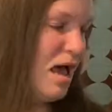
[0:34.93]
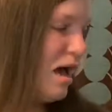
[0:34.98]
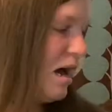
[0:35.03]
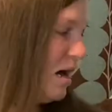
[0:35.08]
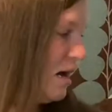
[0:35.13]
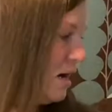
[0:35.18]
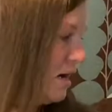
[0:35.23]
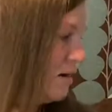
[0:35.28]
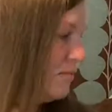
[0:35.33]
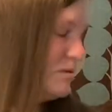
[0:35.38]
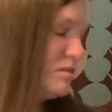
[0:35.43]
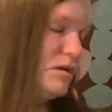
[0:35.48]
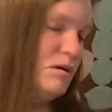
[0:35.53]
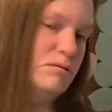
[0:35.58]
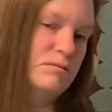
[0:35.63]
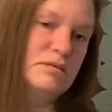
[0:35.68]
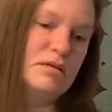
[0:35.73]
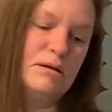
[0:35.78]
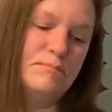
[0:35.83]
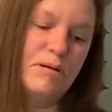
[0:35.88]
Went to
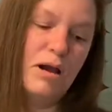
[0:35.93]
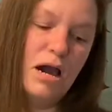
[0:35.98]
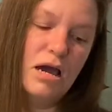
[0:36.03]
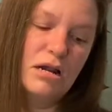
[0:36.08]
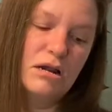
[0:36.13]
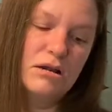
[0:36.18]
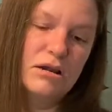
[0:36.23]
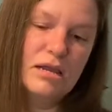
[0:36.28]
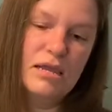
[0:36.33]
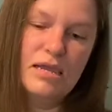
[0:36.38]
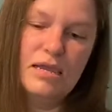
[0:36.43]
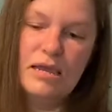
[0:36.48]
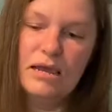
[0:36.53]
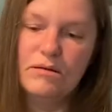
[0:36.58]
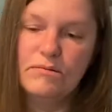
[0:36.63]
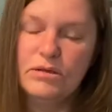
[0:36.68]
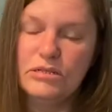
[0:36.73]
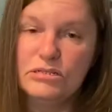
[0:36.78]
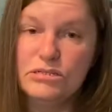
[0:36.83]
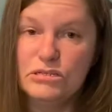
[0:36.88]
Old Town Pottery.
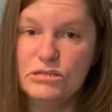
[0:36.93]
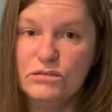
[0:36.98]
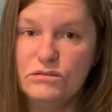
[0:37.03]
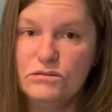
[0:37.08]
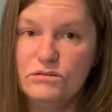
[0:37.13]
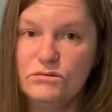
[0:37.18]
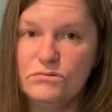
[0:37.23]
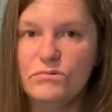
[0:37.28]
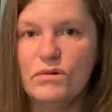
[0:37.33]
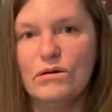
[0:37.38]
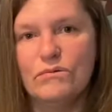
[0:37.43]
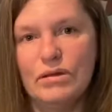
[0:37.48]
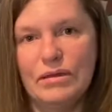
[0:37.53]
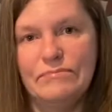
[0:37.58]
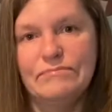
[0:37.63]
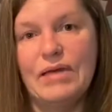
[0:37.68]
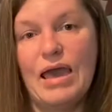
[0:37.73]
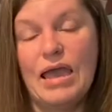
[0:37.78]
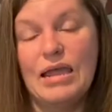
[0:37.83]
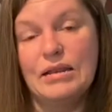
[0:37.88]
We
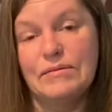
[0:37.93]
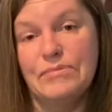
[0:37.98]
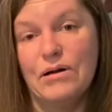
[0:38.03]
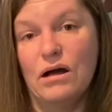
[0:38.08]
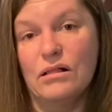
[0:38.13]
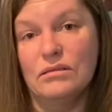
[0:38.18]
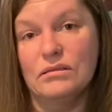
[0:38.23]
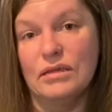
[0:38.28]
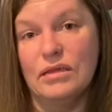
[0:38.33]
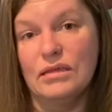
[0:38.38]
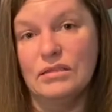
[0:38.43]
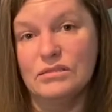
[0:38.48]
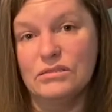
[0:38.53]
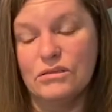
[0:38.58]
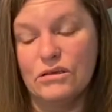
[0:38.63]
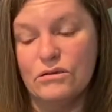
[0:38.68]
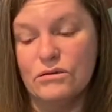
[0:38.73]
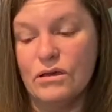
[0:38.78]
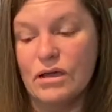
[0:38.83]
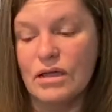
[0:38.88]
ate at Paula Deen,
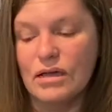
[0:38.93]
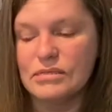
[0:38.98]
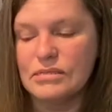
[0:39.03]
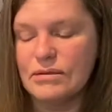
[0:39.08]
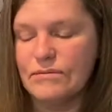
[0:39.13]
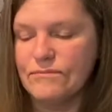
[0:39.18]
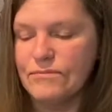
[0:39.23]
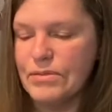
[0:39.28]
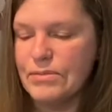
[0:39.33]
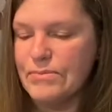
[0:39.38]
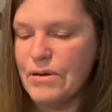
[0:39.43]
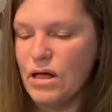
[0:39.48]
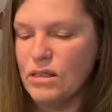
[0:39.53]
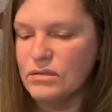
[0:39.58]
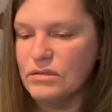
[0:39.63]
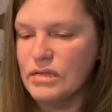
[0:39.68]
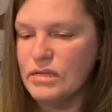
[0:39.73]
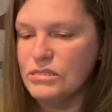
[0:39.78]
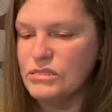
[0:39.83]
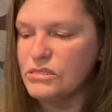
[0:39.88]
so I got something from the
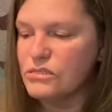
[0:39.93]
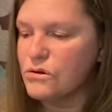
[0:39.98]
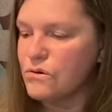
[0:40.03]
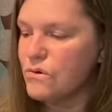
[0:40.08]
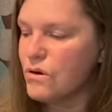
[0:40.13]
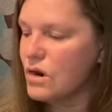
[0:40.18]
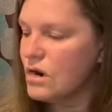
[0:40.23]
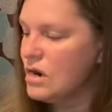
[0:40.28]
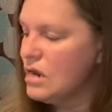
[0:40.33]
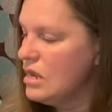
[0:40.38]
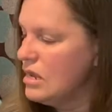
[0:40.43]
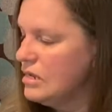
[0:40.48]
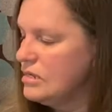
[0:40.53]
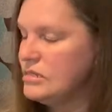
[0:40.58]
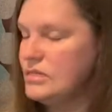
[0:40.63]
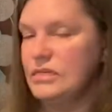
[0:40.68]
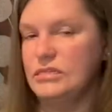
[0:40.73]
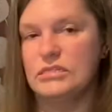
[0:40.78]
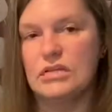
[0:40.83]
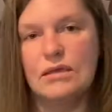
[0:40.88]
Paula Deen store,
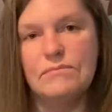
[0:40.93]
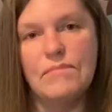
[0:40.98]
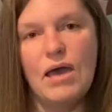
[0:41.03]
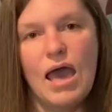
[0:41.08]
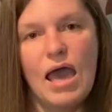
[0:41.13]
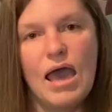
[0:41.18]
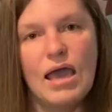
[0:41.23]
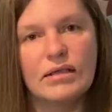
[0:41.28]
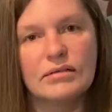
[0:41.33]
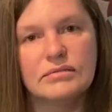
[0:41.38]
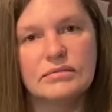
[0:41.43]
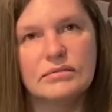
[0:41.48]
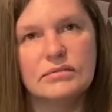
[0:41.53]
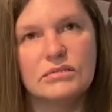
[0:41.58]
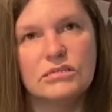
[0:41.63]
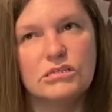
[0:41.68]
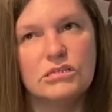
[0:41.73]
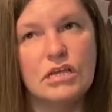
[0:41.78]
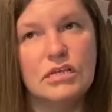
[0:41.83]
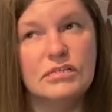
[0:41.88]
TJ Maxx,
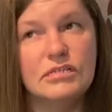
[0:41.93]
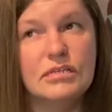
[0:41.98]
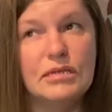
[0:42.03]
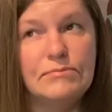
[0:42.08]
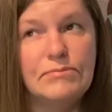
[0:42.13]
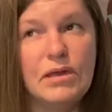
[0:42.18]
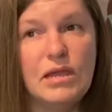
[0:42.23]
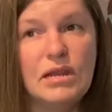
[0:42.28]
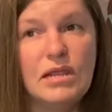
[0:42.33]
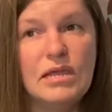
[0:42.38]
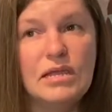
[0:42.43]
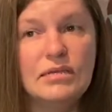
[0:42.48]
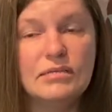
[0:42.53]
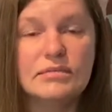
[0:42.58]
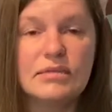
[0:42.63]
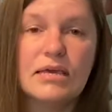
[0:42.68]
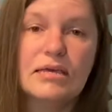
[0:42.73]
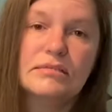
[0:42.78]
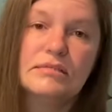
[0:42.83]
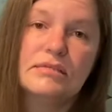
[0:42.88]
JCPenney's,
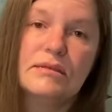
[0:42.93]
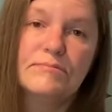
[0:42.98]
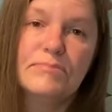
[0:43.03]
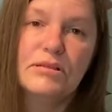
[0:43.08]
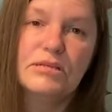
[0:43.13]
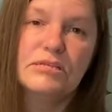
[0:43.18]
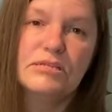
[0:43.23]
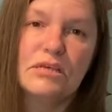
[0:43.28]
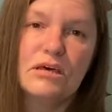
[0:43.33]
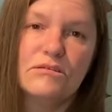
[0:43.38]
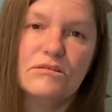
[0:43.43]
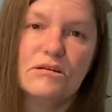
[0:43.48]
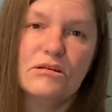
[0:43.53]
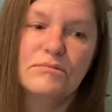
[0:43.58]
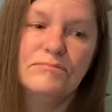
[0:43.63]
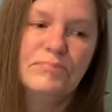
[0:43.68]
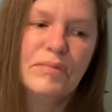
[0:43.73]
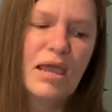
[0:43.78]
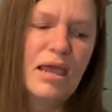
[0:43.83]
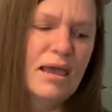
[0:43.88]
and Simply
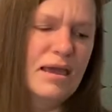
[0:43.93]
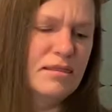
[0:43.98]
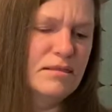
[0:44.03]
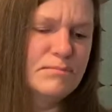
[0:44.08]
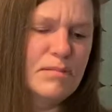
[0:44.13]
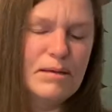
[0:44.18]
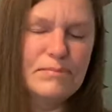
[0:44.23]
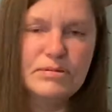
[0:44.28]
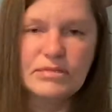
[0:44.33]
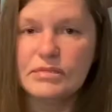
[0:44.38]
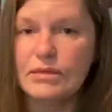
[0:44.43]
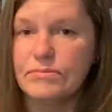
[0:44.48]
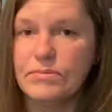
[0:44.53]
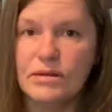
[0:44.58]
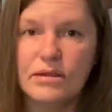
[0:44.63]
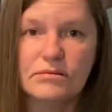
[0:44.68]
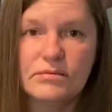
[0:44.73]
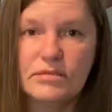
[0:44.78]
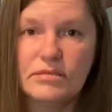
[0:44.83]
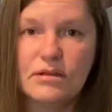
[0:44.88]
Southern, and there might be
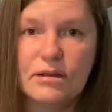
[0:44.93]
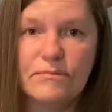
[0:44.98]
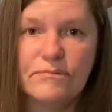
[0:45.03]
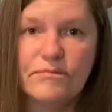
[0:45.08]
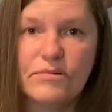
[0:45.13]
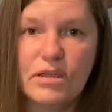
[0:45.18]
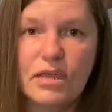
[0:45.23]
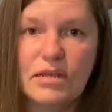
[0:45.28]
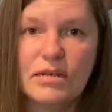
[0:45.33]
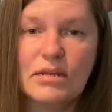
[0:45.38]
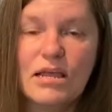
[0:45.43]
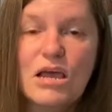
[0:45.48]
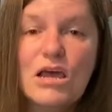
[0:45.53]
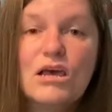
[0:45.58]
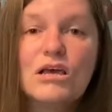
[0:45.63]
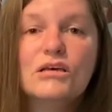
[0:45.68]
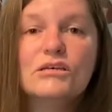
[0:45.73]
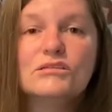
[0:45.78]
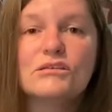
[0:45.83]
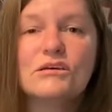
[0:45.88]
something else in there, I'm forgetting.
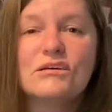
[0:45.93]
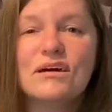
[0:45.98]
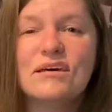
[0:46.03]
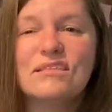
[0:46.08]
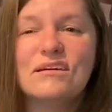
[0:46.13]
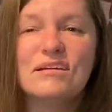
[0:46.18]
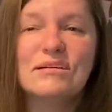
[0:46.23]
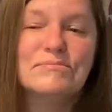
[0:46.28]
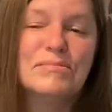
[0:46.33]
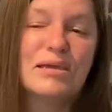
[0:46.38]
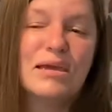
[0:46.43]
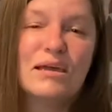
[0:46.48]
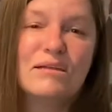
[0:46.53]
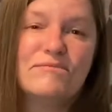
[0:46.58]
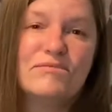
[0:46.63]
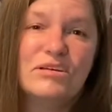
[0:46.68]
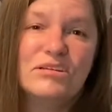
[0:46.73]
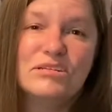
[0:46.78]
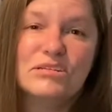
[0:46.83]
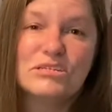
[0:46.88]
So I thought it'd be kind of
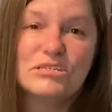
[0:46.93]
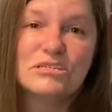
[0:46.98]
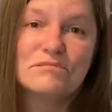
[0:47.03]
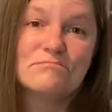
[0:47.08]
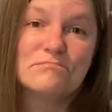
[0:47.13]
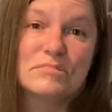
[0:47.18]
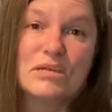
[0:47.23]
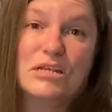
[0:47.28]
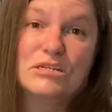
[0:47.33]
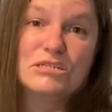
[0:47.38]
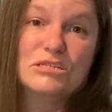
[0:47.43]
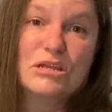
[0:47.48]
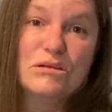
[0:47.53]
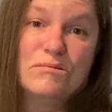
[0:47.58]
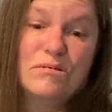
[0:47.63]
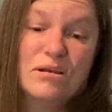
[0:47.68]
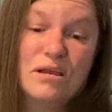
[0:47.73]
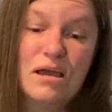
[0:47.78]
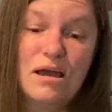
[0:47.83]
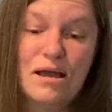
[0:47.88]
fun to just kind of show you
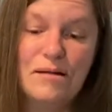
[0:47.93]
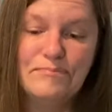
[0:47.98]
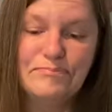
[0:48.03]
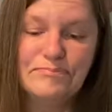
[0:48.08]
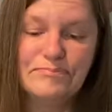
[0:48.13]
what I got.